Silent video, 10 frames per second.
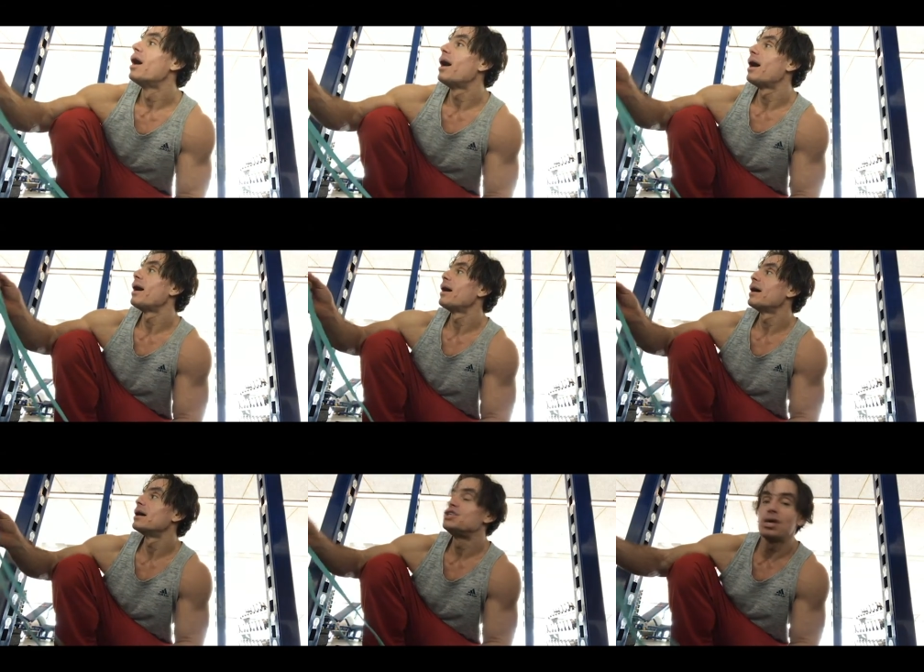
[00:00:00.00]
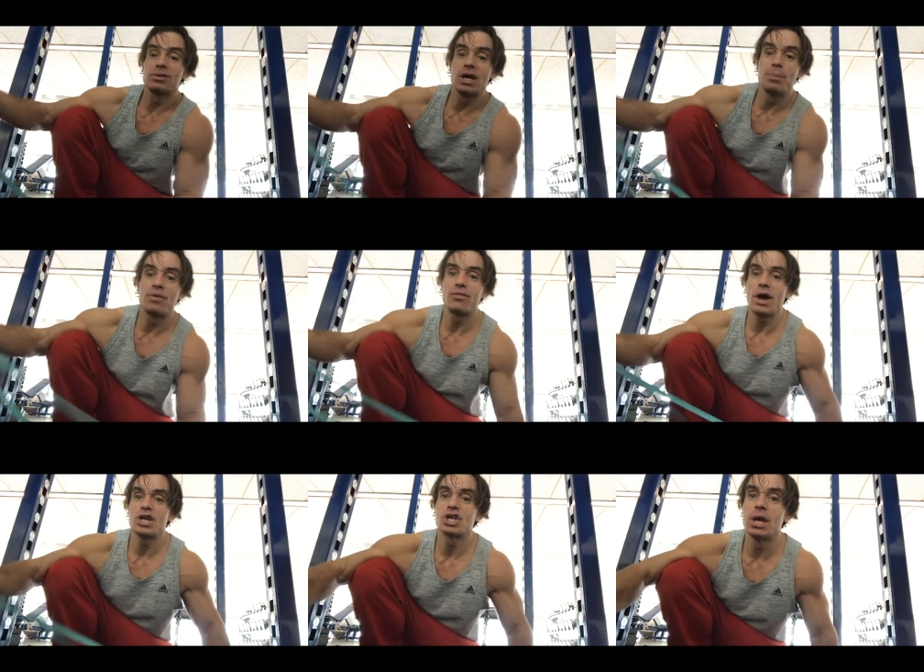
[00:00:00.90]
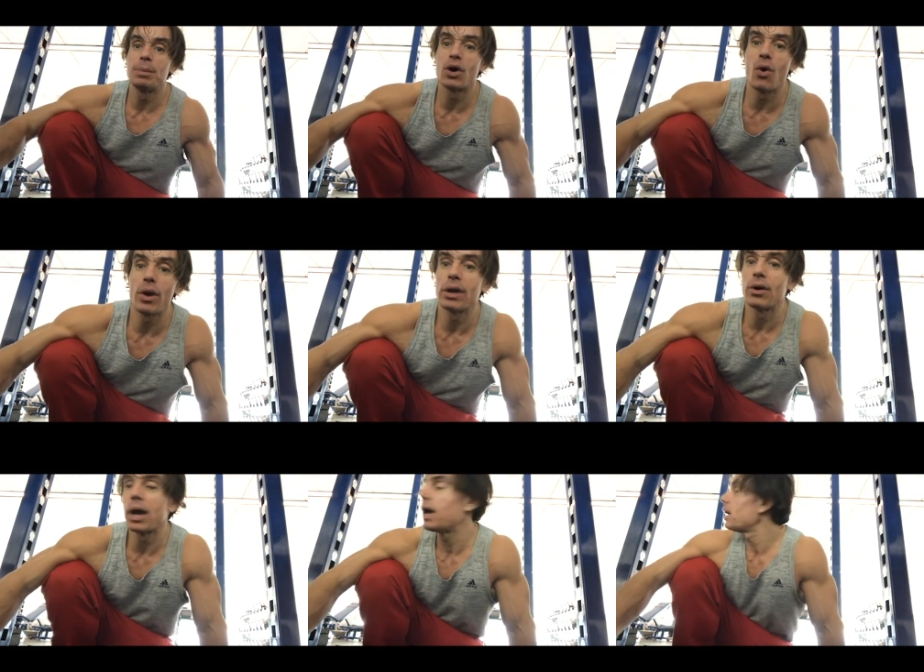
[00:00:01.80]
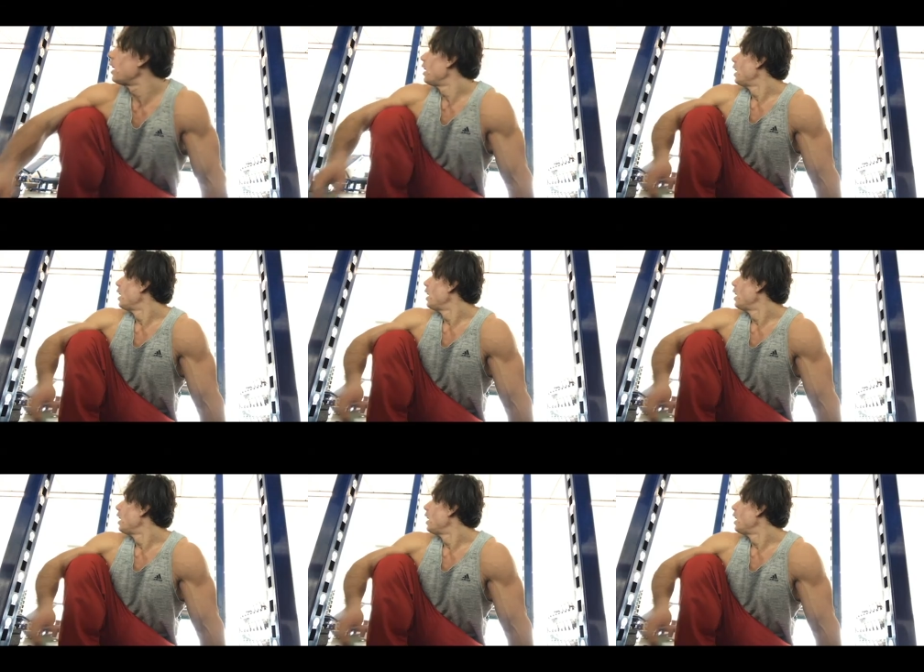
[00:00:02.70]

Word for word: Uh, just keep it fresh, keep it going, okay?